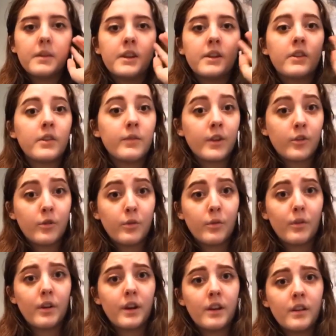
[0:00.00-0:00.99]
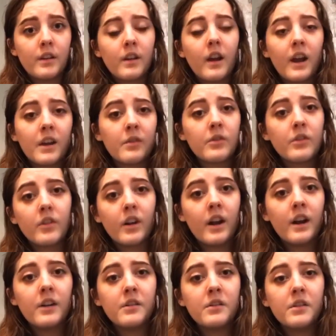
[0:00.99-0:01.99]
It's the Victorian kind of
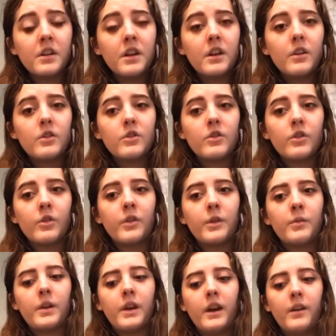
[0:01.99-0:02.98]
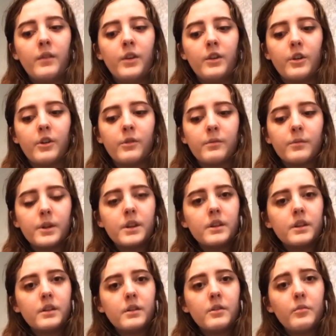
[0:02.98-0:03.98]
style, so they would have,
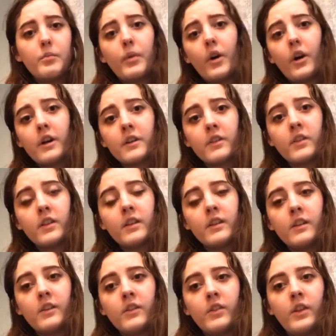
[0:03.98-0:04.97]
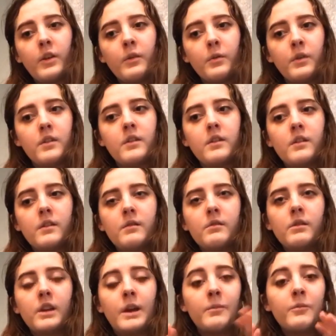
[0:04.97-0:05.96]
bodices that would
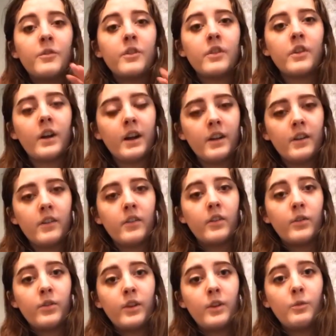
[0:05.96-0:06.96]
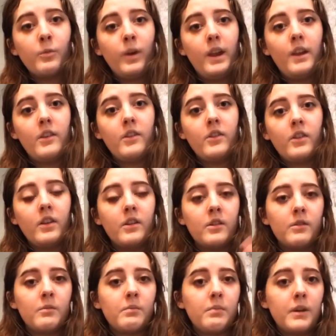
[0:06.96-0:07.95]
emphasize the thin waist and
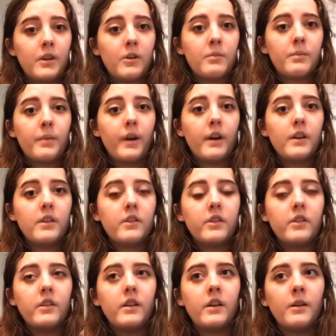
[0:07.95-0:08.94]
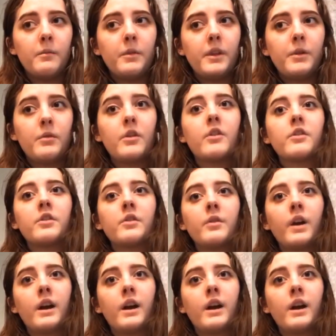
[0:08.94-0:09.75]
a bigger bust. They would also